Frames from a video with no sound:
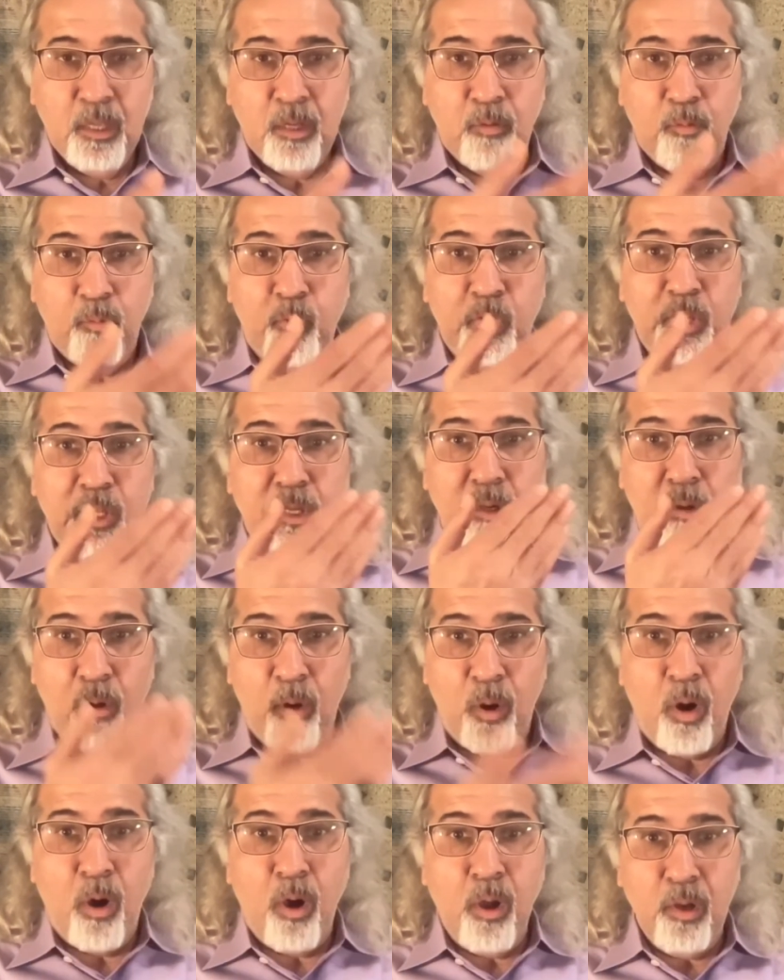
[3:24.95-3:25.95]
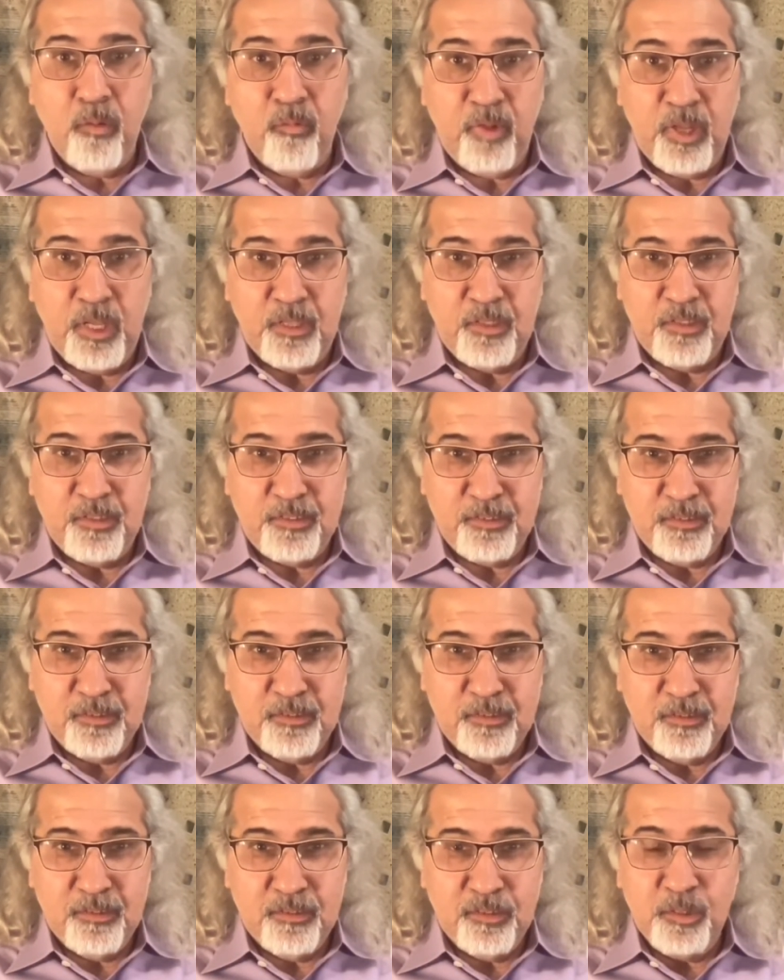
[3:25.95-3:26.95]
We always,
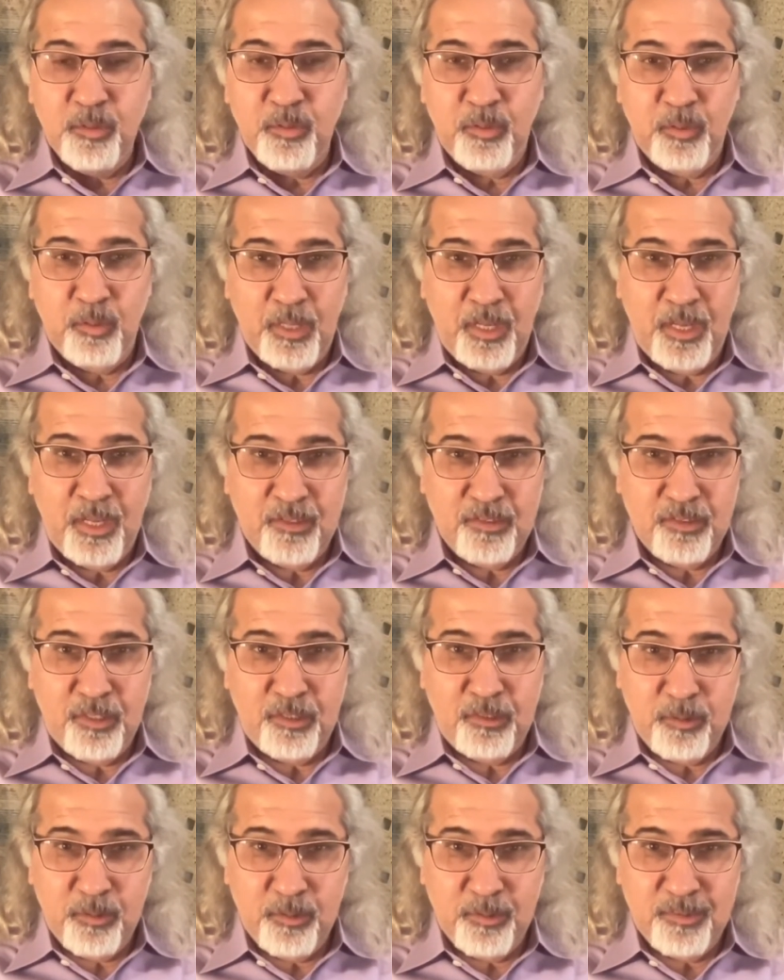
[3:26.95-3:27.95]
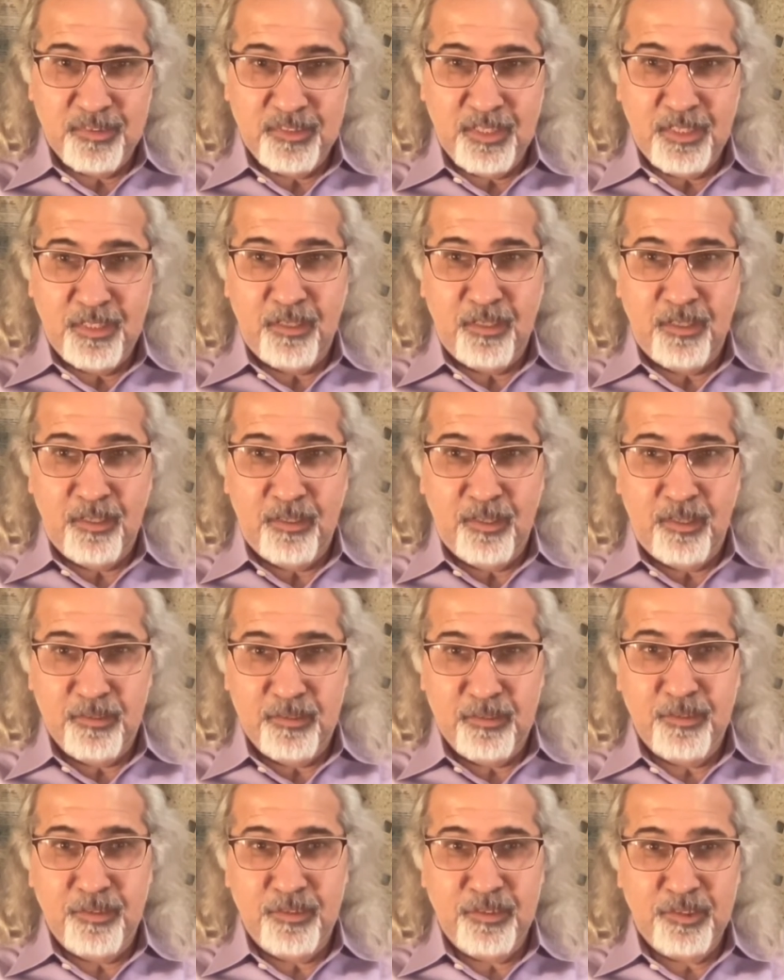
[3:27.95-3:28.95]
you know, as Althusser and
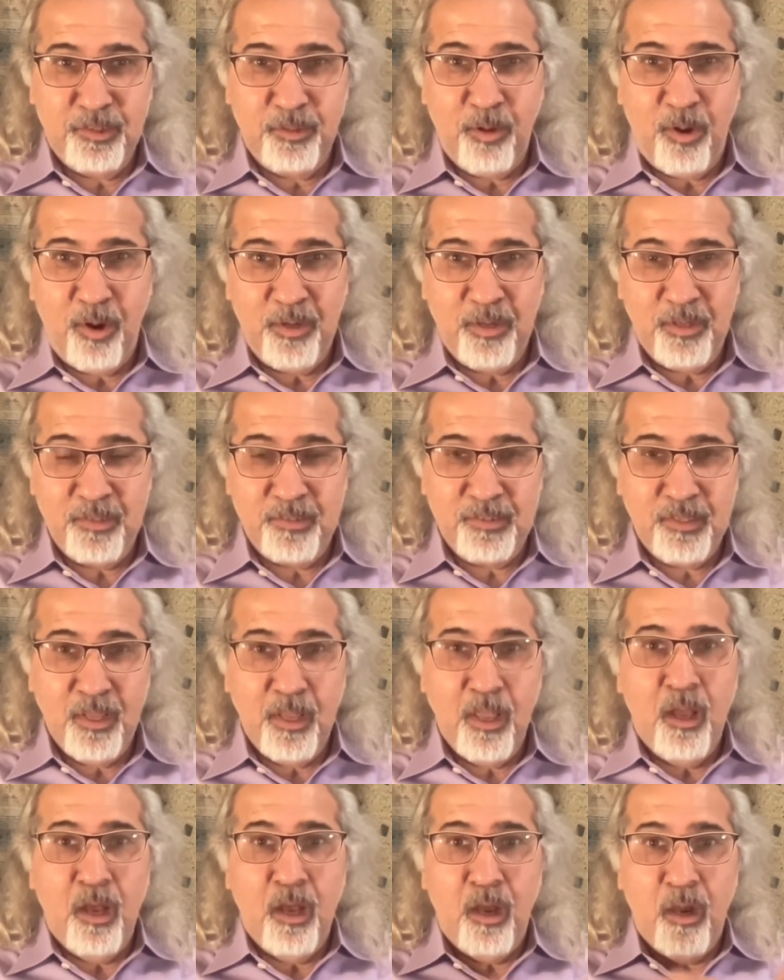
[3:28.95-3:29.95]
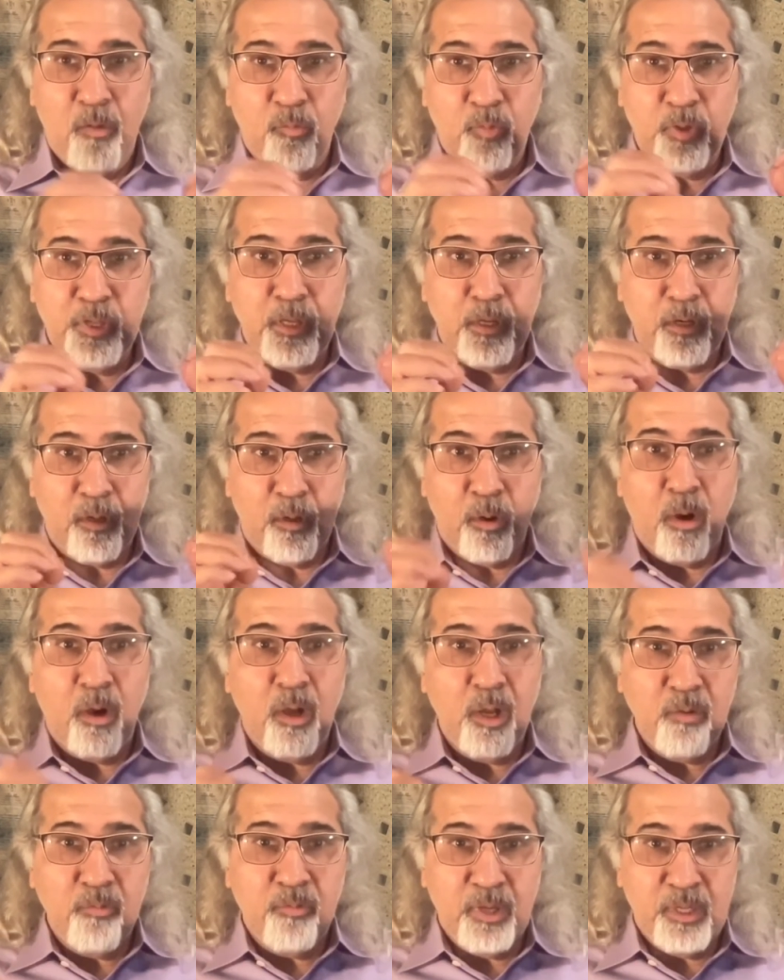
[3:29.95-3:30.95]
others taught us, we are
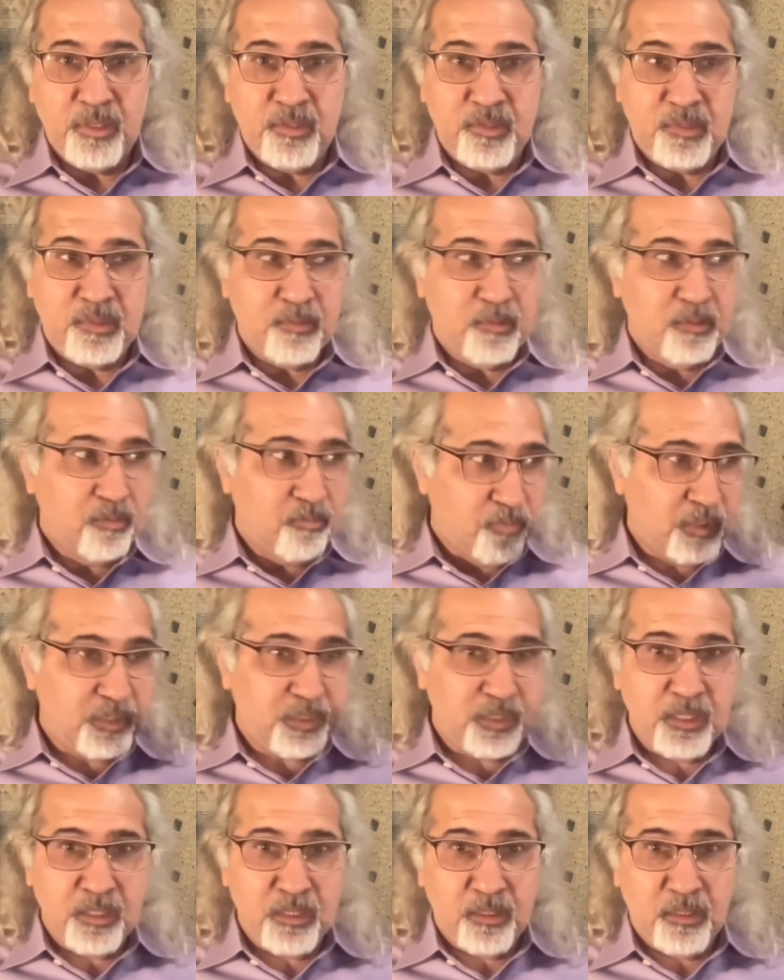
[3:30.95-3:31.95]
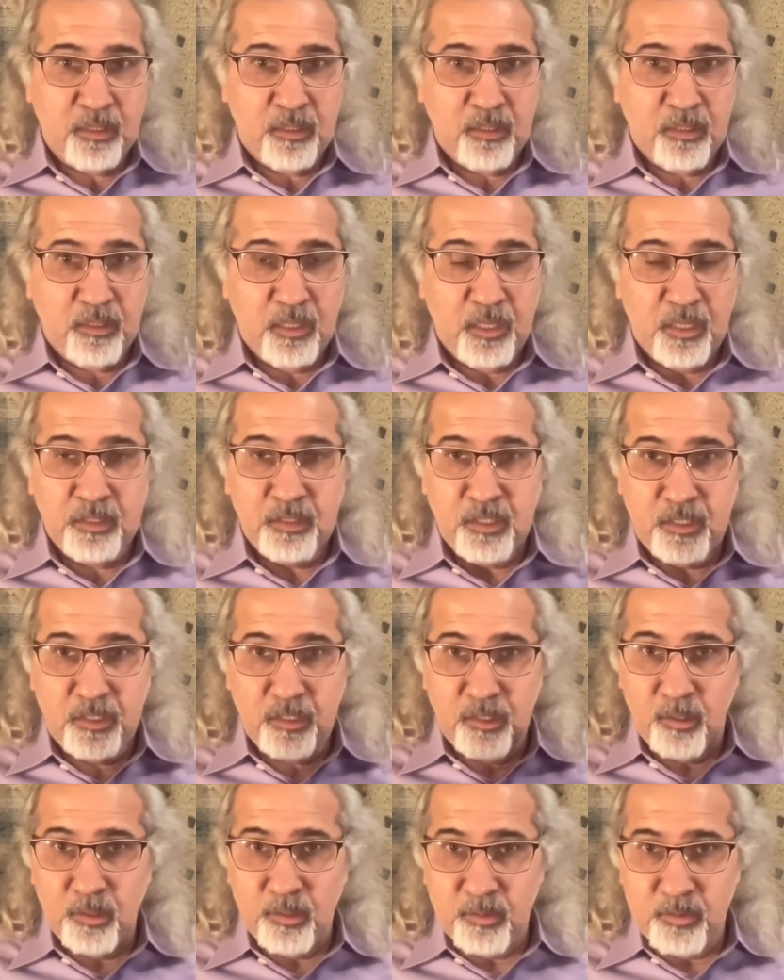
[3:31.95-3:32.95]
always within an
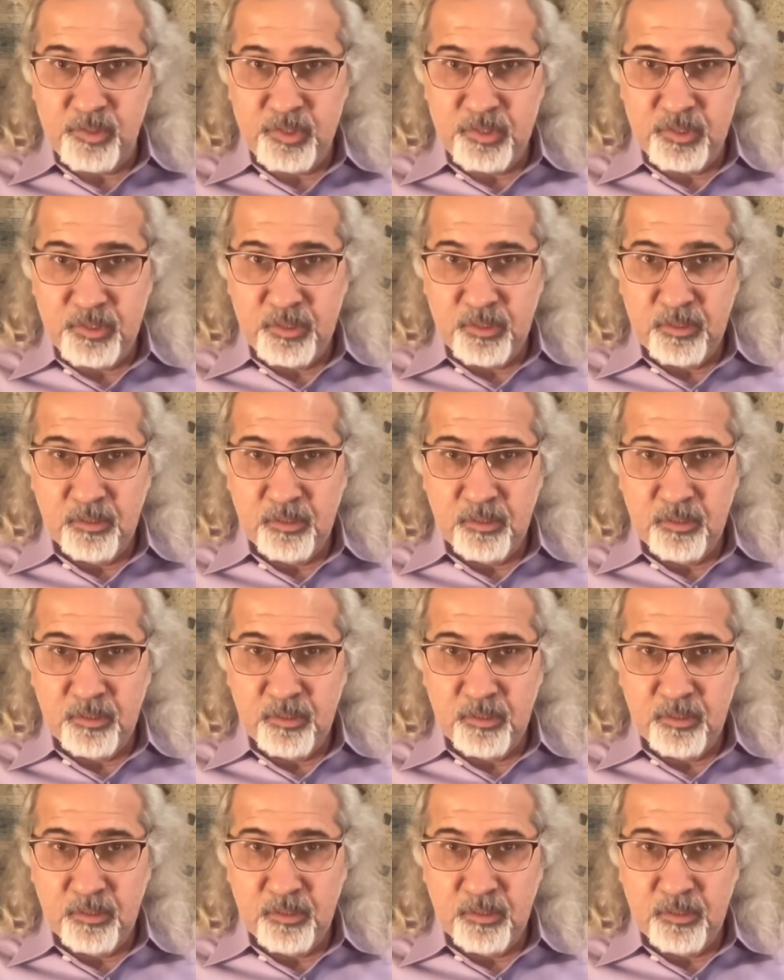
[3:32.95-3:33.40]
ideology.